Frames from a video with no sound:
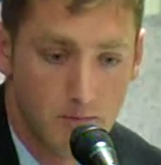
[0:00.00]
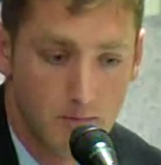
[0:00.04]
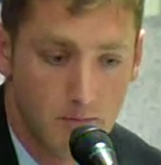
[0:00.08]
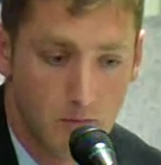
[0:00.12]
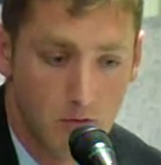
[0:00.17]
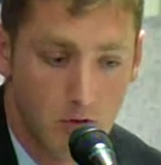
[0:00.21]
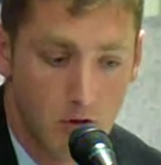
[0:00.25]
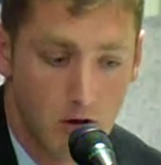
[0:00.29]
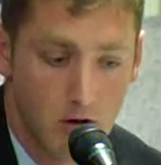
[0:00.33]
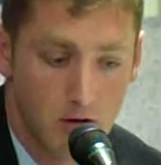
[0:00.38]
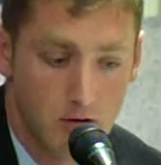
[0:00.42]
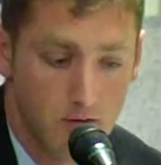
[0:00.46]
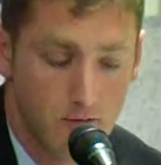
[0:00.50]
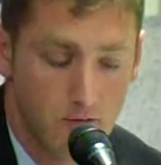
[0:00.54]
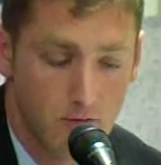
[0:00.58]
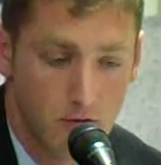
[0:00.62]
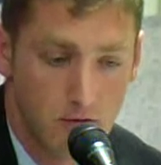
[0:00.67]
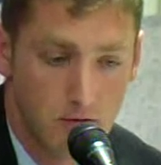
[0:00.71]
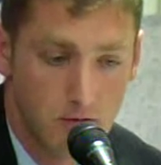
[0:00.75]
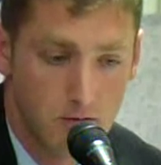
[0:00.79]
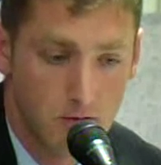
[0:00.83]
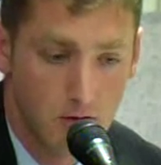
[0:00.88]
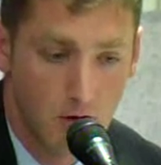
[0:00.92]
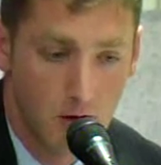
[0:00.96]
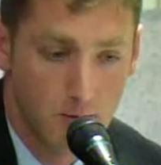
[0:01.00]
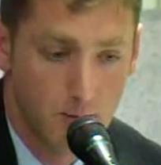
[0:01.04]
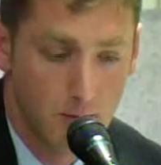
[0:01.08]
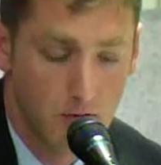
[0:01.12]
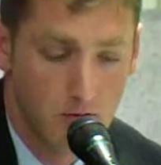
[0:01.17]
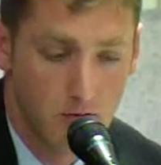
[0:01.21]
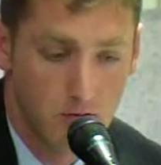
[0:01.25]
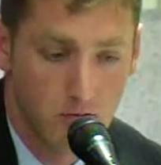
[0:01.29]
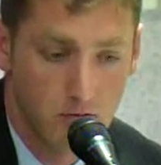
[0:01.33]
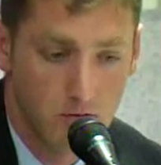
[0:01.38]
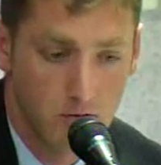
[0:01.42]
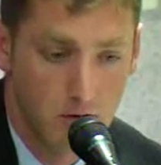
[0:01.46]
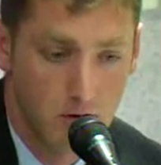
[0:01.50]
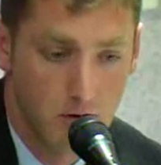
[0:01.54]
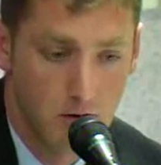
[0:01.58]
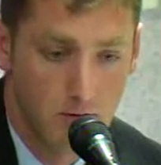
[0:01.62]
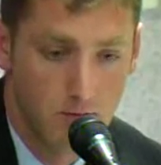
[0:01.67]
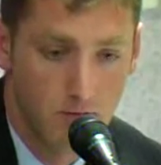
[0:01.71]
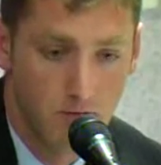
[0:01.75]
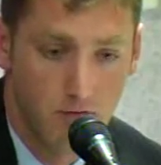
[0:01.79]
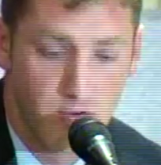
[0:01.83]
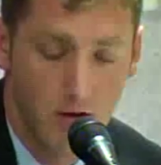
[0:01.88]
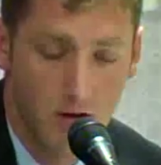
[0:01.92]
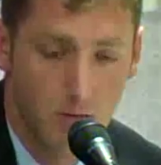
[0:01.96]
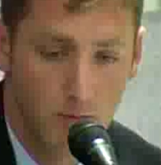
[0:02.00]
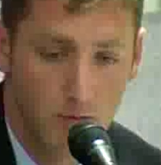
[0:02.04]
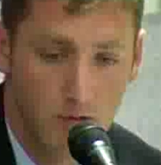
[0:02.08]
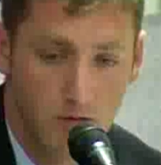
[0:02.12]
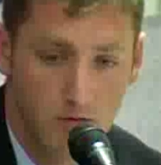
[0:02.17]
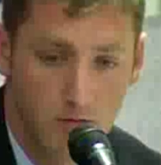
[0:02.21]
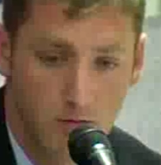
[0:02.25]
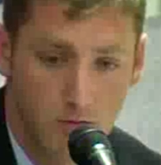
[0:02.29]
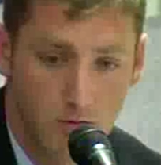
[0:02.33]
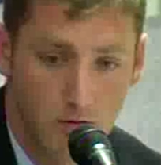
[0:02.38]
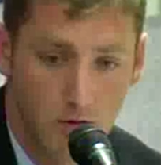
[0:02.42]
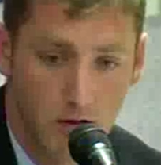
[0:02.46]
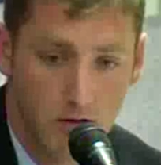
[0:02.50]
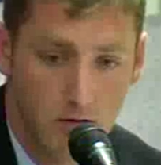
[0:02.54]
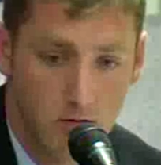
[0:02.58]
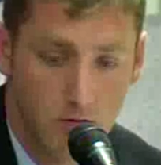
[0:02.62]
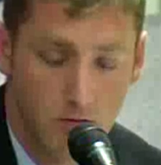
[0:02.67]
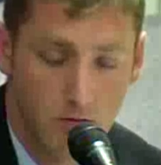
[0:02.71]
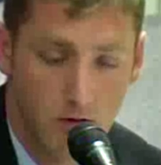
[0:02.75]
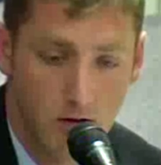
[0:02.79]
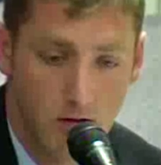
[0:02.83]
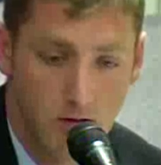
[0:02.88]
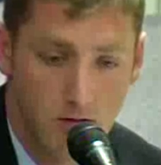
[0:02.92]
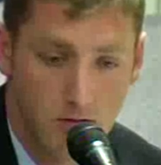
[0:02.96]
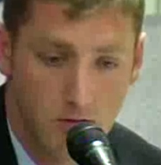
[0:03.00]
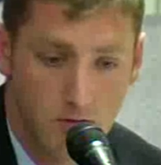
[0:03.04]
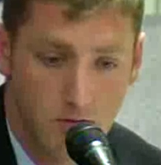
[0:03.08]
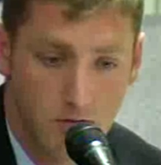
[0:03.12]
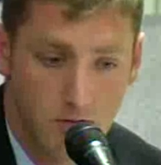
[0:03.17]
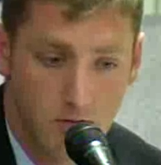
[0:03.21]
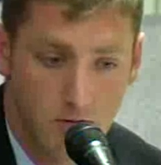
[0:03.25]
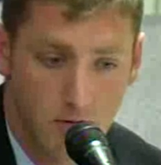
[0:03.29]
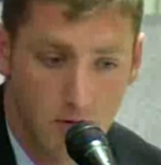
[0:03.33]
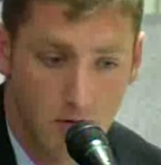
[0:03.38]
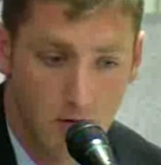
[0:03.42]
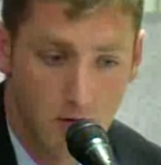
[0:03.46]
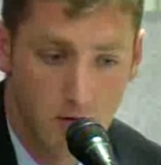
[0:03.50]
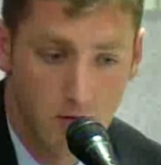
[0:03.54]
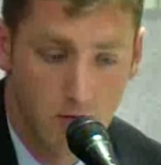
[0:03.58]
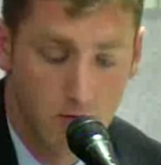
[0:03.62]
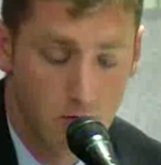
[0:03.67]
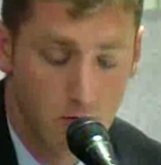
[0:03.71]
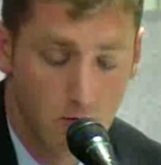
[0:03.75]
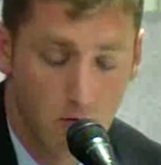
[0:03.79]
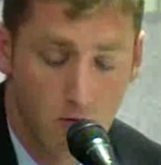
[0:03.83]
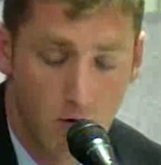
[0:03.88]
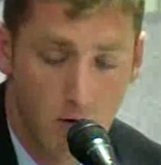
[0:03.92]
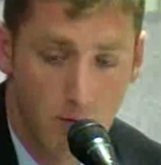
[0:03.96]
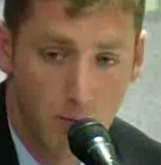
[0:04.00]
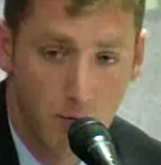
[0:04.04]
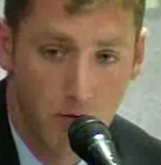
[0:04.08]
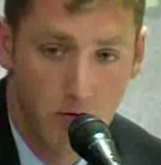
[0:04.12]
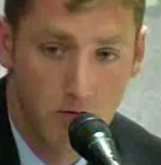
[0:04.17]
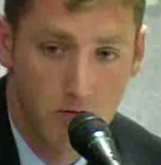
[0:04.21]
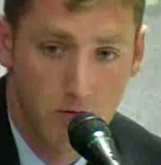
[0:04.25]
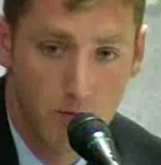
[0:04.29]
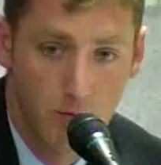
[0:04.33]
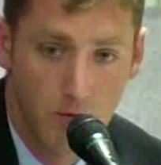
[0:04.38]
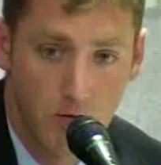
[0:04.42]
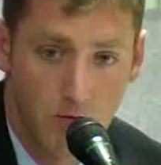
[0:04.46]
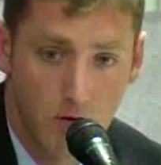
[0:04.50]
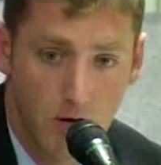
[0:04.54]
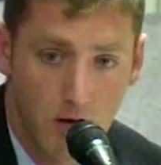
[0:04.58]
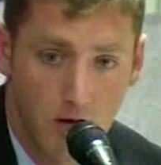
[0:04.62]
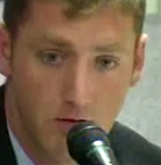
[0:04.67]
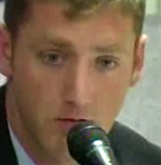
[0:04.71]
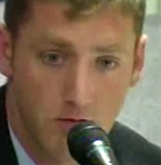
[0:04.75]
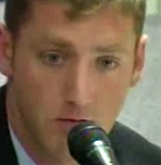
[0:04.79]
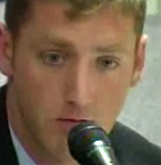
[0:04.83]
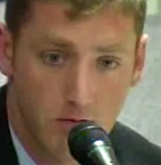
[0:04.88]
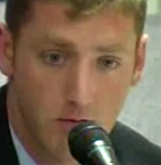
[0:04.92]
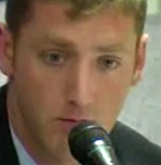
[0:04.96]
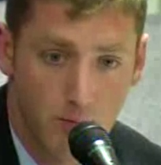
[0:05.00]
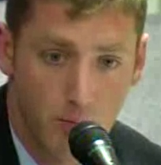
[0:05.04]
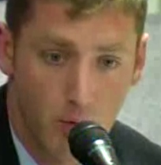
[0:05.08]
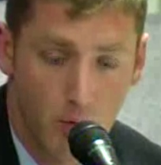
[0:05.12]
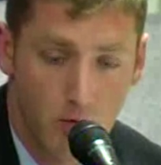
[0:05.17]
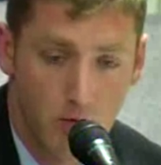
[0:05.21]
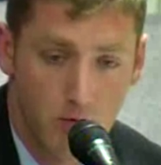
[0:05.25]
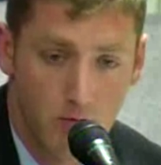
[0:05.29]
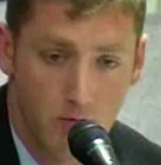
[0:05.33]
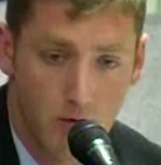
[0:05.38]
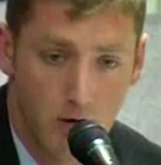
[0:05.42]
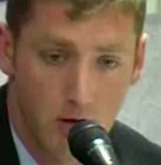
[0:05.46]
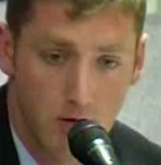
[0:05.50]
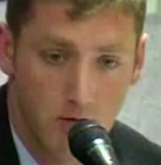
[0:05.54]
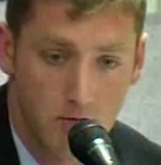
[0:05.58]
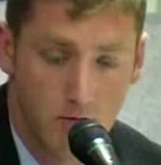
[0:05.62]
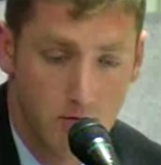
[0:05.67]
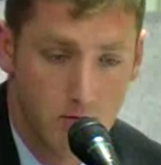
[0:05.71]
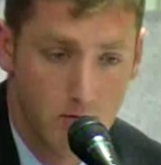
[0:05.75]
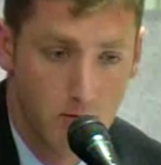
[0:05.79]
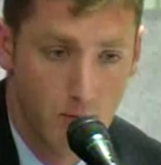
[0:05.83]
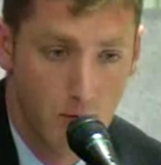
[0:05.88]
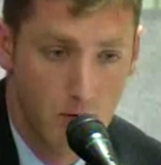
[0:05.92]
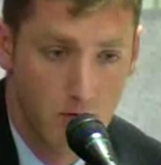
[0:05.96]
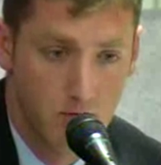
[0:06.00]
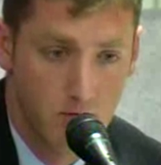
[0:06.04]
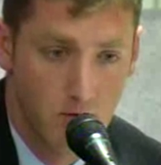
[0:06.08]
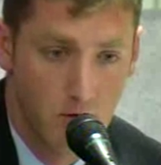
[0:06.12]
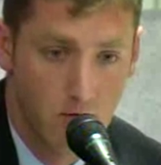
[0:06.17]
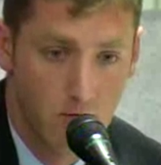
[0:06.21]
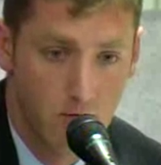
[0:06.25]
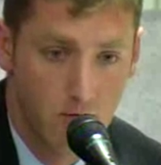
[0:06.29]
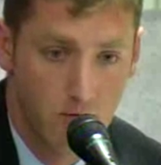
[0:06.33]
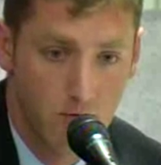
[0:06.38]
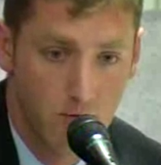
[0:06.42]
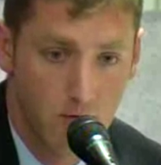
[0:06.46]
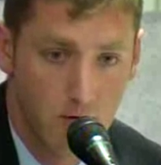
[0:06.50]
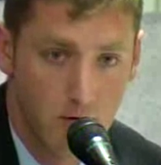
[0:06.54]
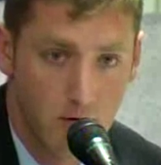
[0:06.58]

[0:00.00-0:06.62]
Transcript: lot of different topics. Families like to raise, this is a great place to be raised, born and raised myself.